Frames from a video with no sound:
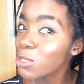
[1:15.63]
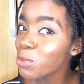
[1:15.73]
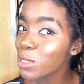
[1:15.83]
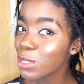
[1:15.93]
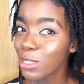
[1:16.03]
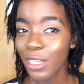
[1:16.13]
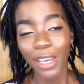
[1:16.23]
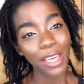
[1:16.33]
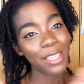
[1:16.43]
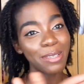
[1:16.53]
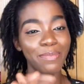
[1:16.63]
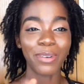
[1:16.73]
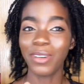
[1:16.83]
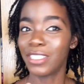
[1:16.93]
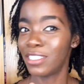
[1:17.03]
twists. This
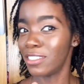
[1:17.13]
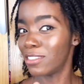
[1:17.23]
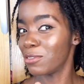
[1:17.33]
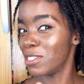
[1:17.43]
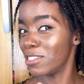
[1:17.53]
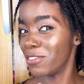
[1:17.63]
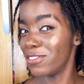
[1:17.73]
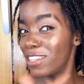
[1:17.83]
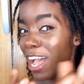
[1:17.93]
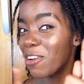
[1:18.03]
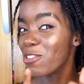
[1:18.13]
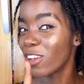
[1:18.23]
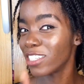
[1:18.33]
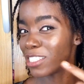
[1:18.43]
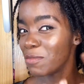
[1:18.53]
shit, that will
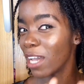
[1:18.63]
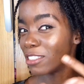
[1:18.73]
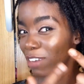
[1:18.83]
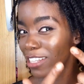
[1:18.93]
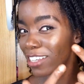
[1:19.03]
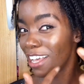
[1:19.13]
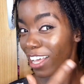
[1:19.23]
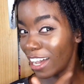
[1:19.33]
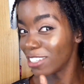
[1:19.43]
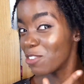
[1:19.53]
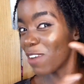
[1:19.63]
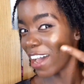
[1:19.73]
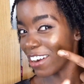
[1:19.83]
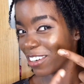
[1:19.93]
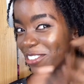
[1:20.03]
just hit me at the right
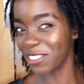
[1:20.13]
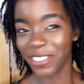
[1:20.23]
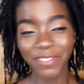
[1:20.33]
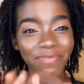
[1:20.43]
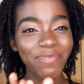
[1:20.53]
angle.